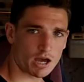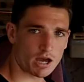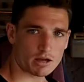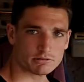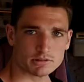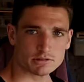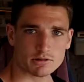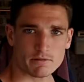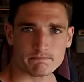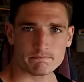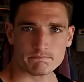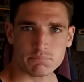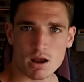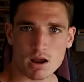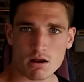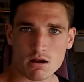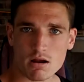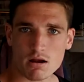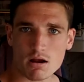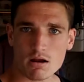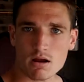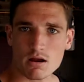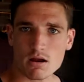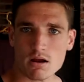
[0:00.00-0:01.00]
got the
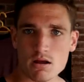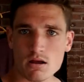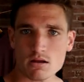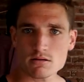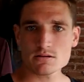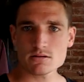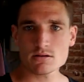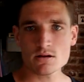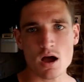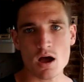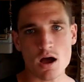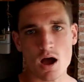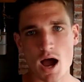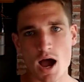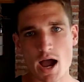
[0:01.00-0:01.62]
pineapple